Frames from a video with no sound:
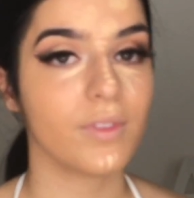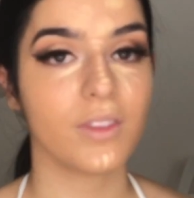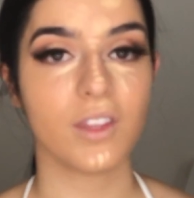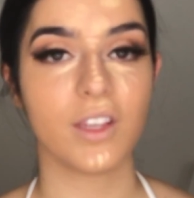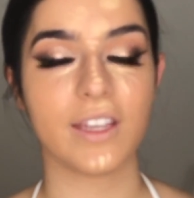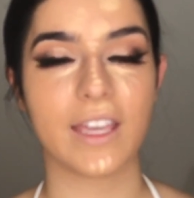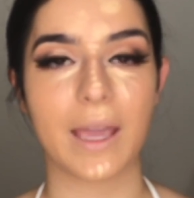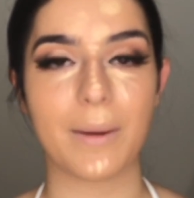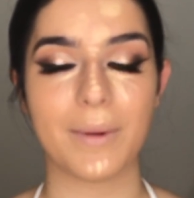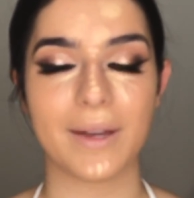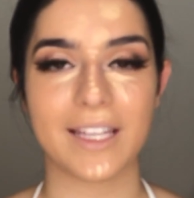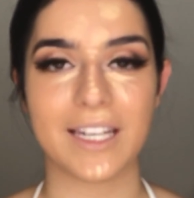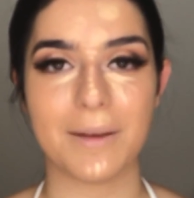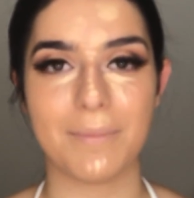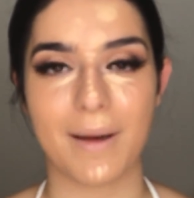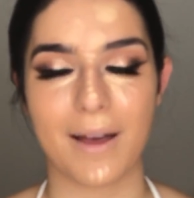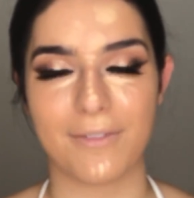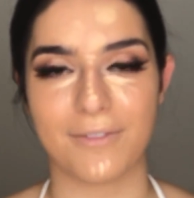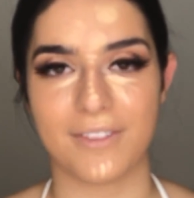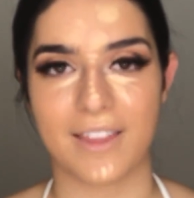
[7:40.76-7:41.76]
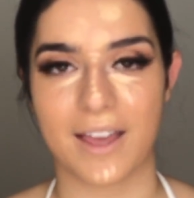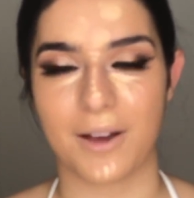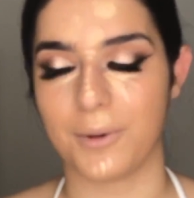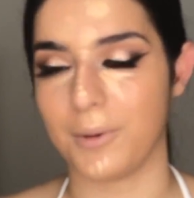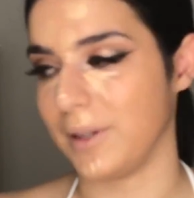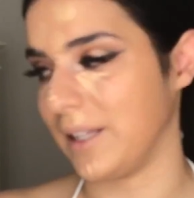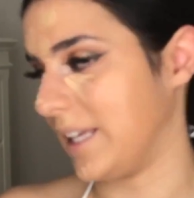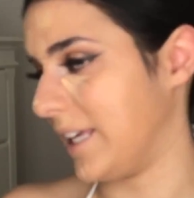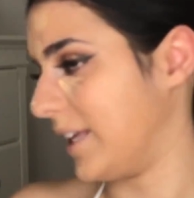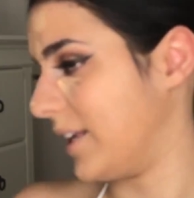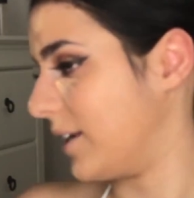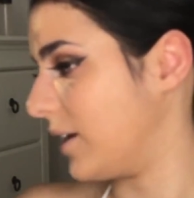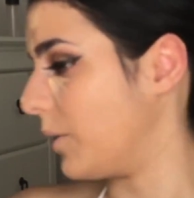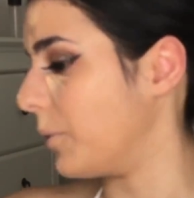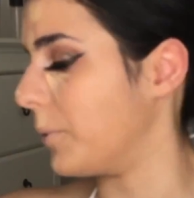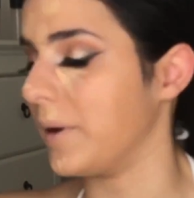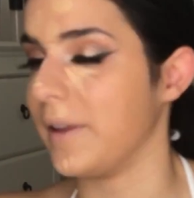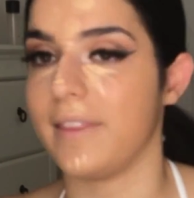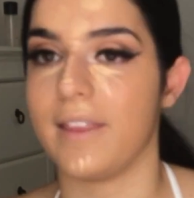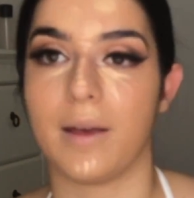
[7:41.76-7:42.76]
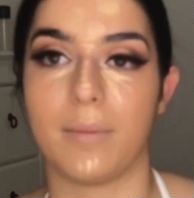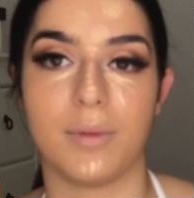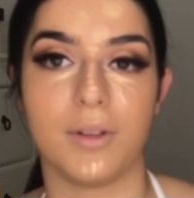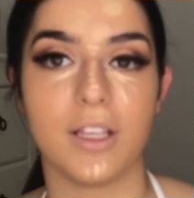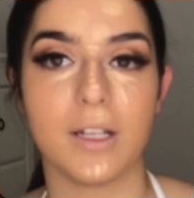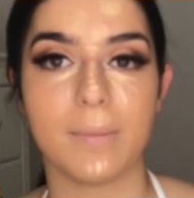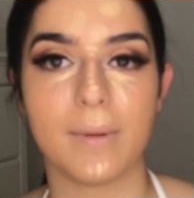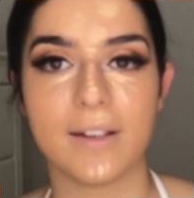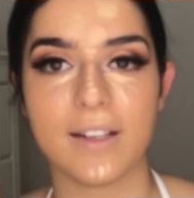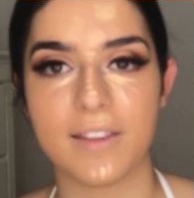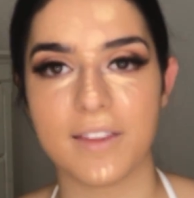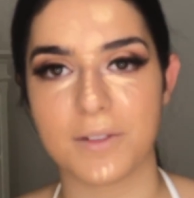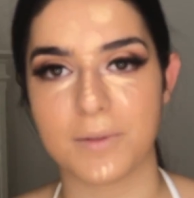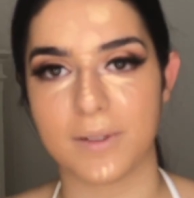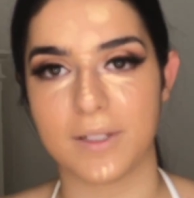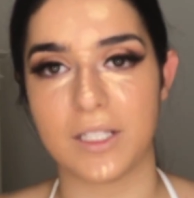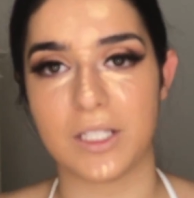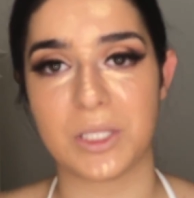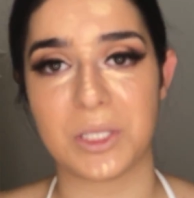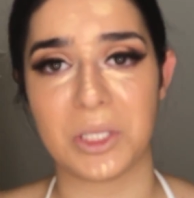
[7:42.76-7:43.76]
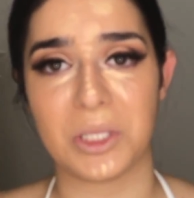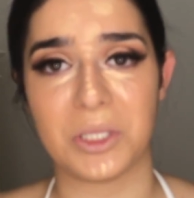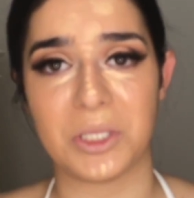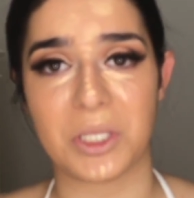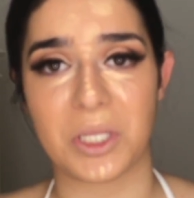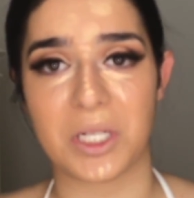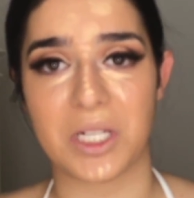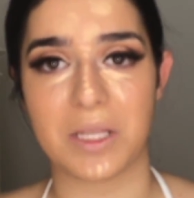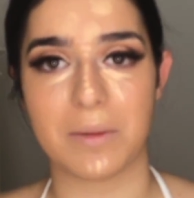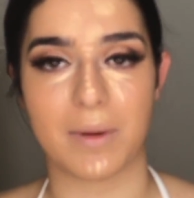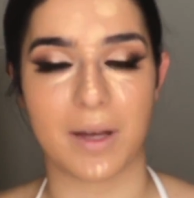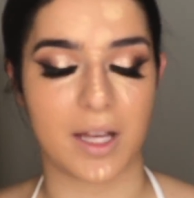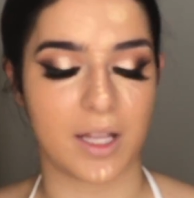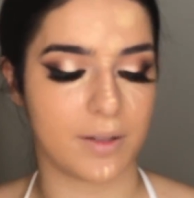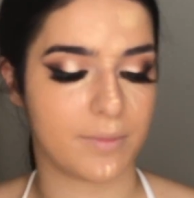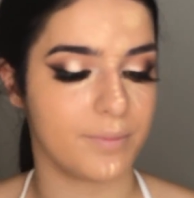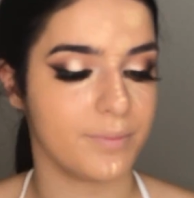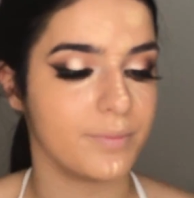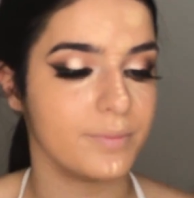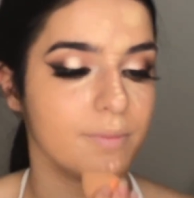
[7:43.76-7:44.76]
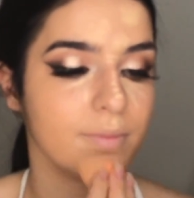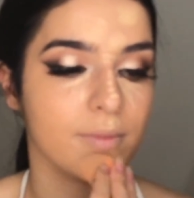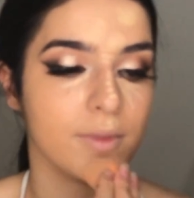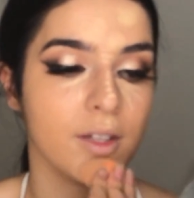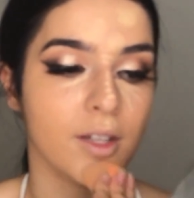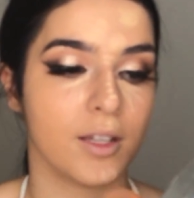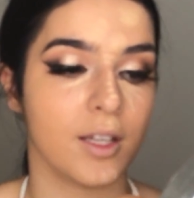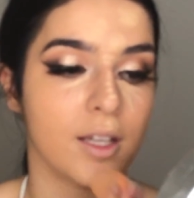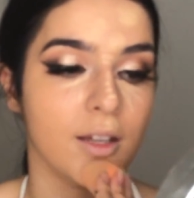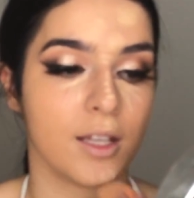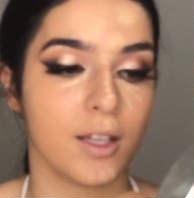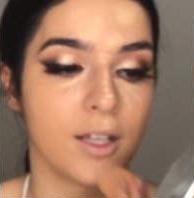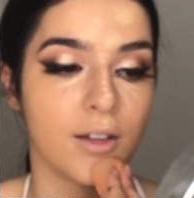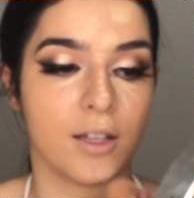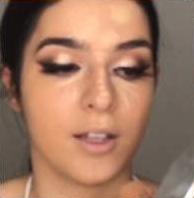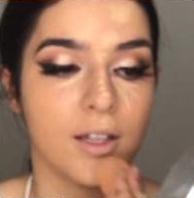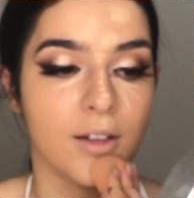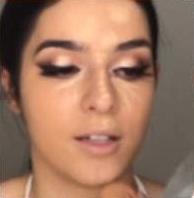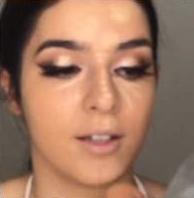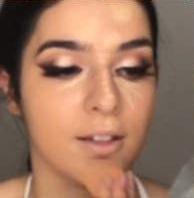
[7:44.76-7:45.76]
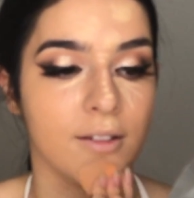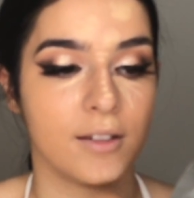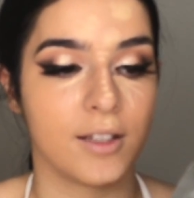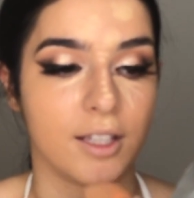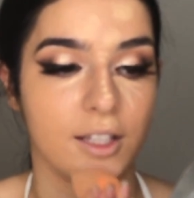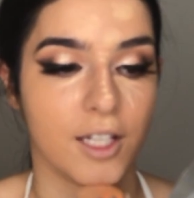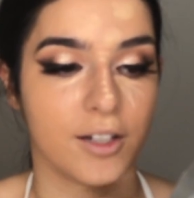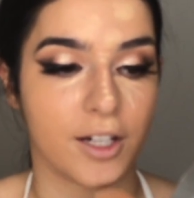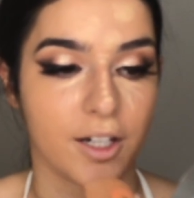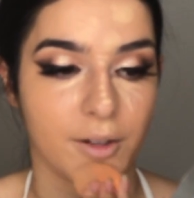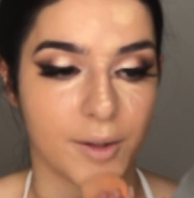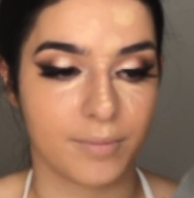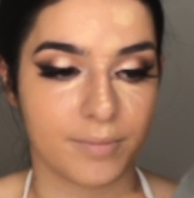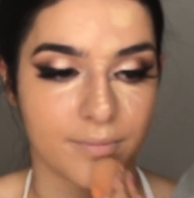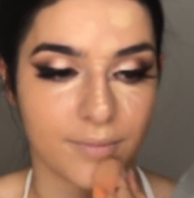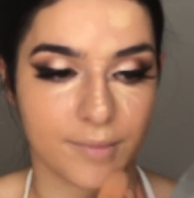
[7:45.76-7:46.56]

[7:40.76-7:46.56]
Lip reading: Okay, we're gonna buff that all in with a beauty blender. This one is so dirty, but you know.